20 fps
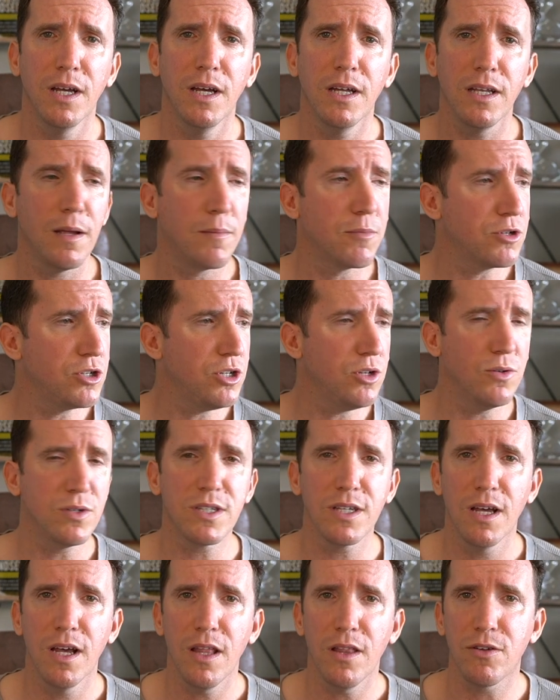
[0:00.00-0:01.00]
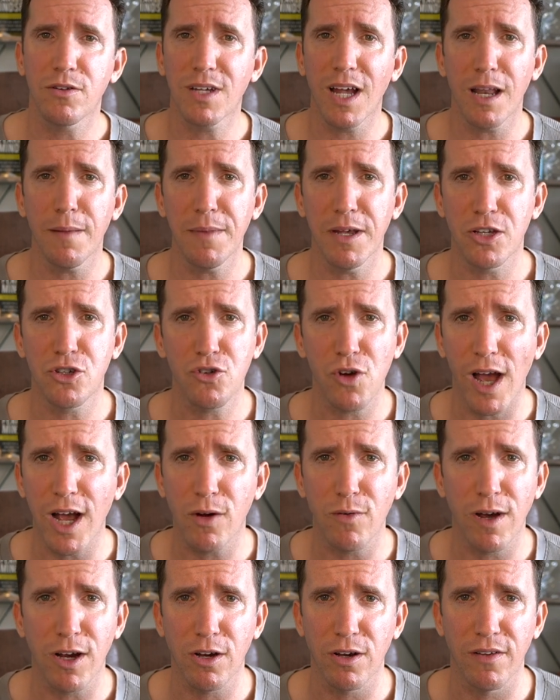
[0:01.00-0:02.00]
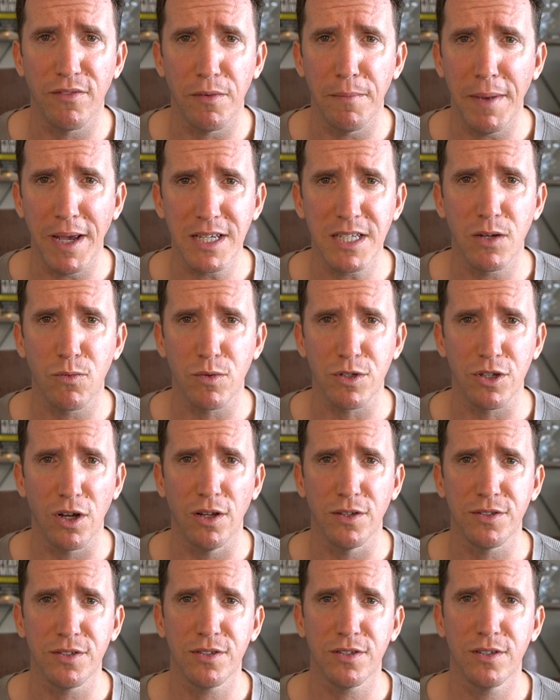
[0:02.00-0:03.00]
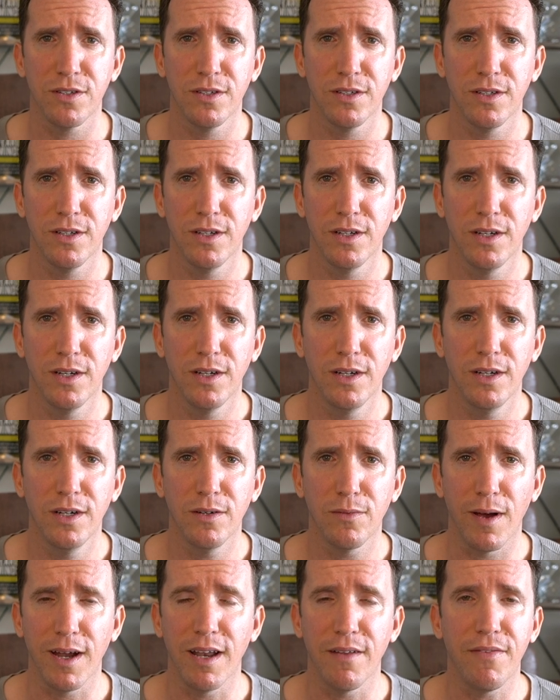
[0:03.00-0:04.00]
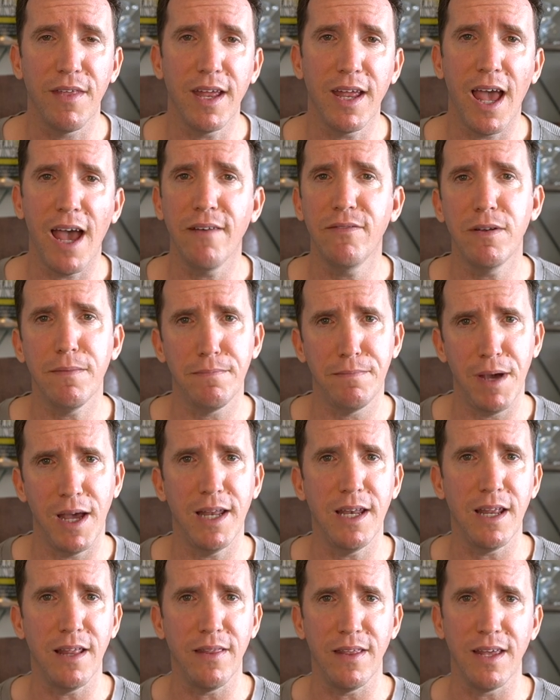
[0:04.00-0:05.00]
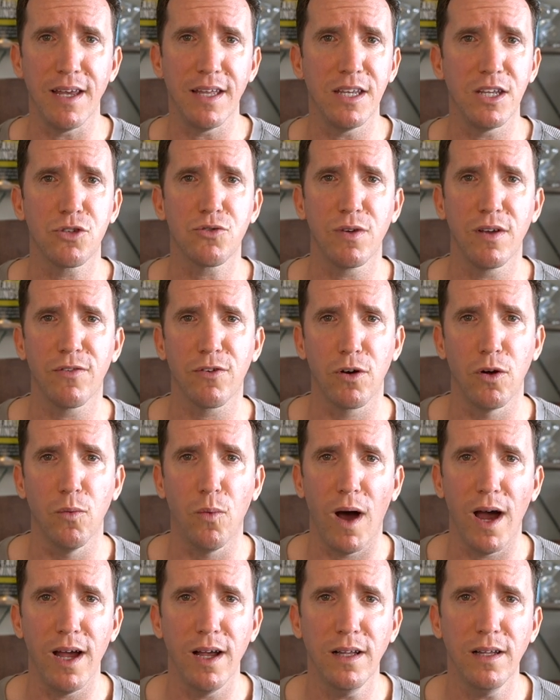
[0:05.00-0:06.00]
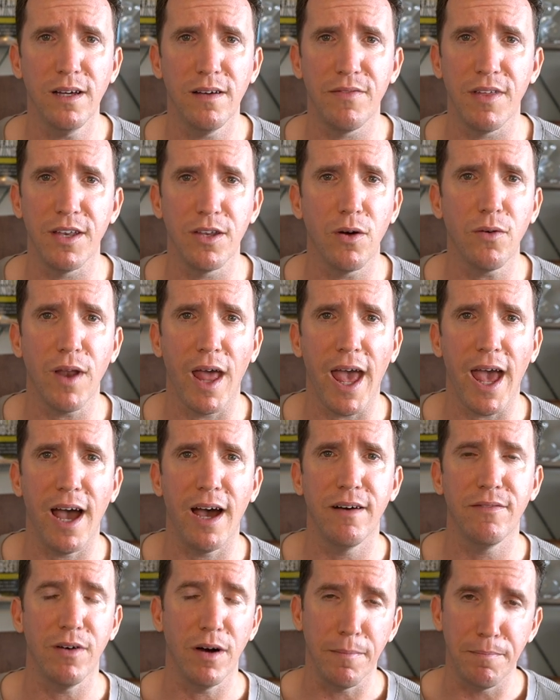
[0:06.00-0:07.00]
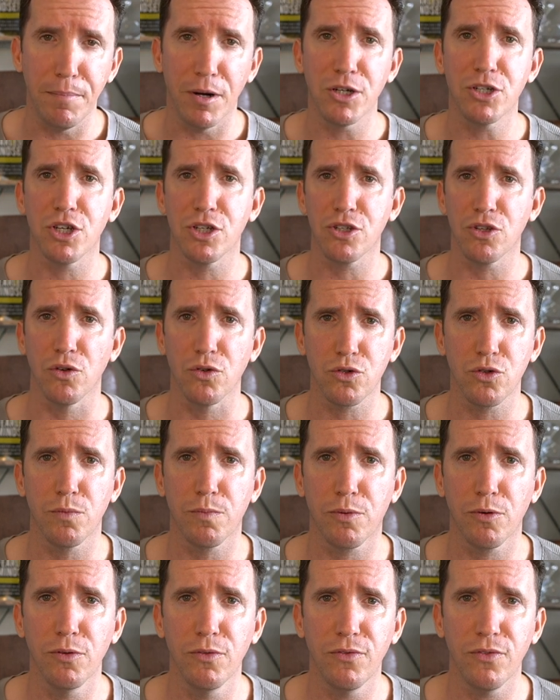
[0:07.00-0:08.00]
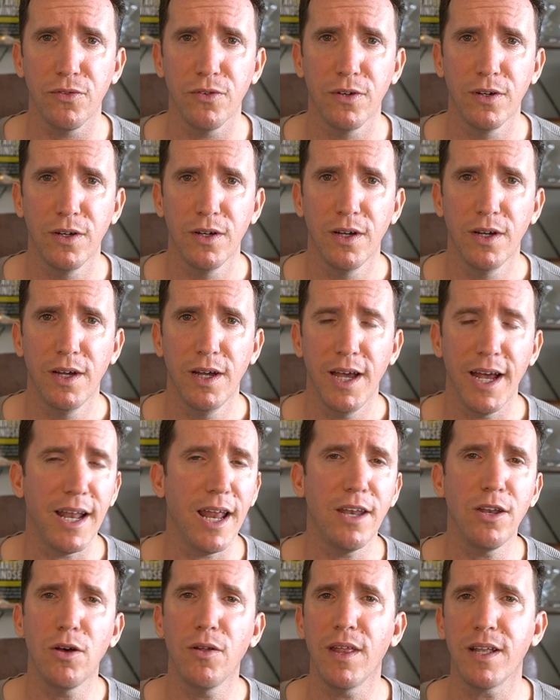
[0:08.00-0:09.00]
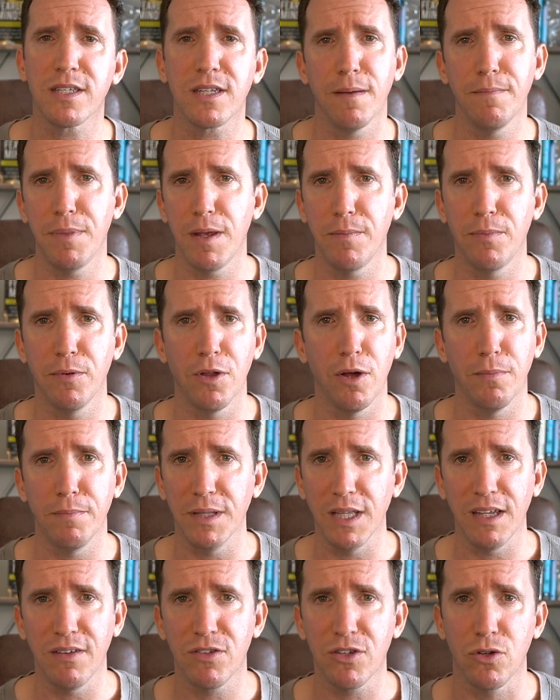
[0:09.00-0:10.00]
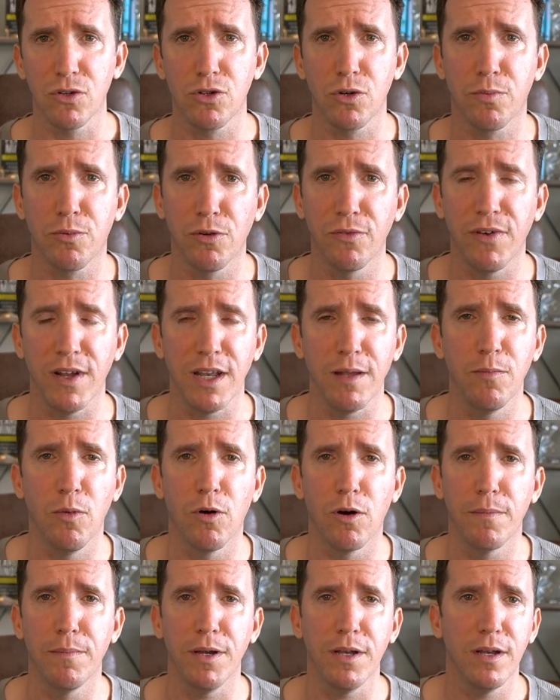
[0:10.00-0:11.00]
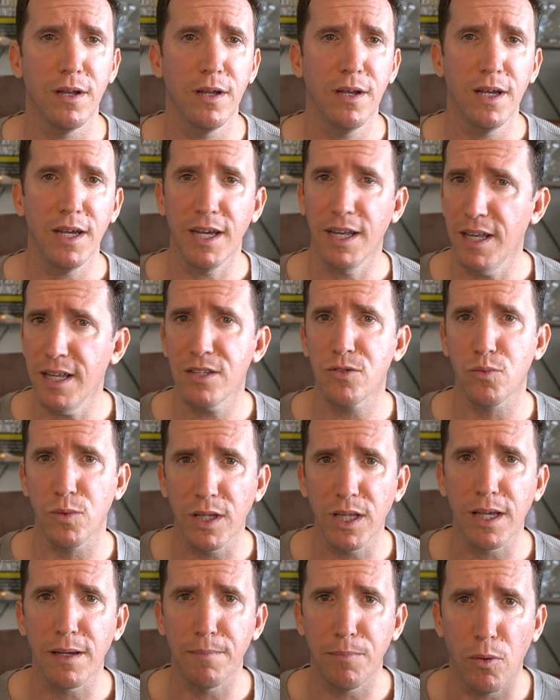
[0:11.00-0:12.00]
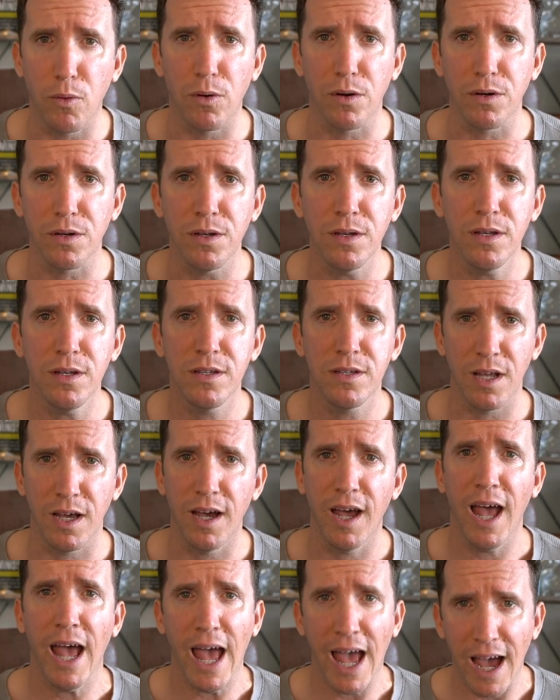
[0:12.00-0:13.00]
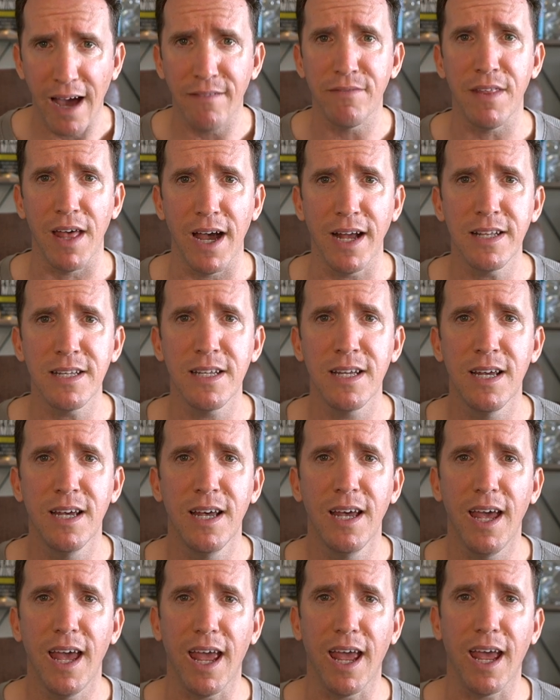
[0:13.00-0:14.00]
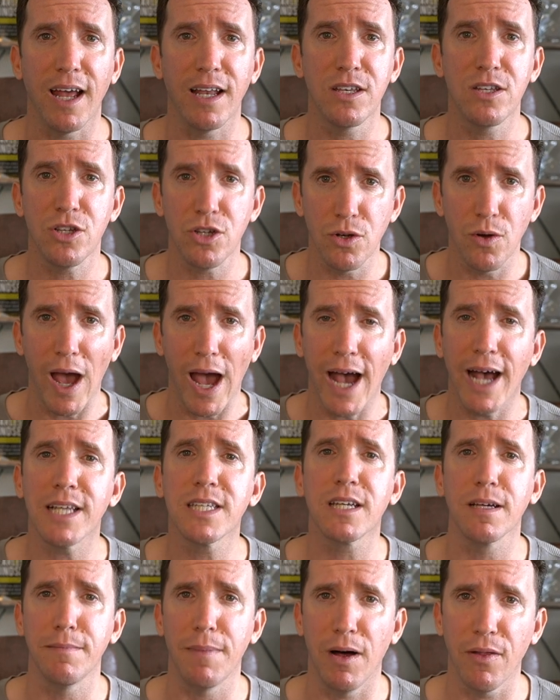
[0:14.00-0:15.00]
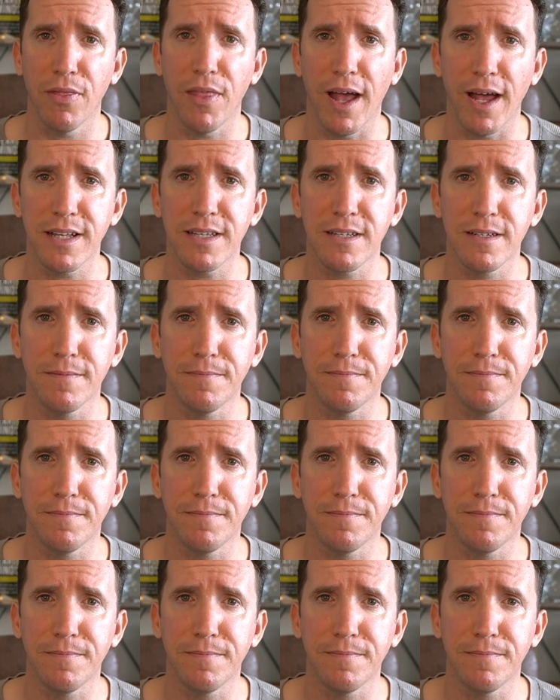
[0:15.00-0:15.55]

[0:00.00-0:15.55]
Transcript: Number two is there's got to be a track record of amazing results. Right? If they haven't been in the industry for a while, if they don't have a bunch of social proof, and I know that some people don't believe social proof anymore, but it is really important to have that and to ask about that.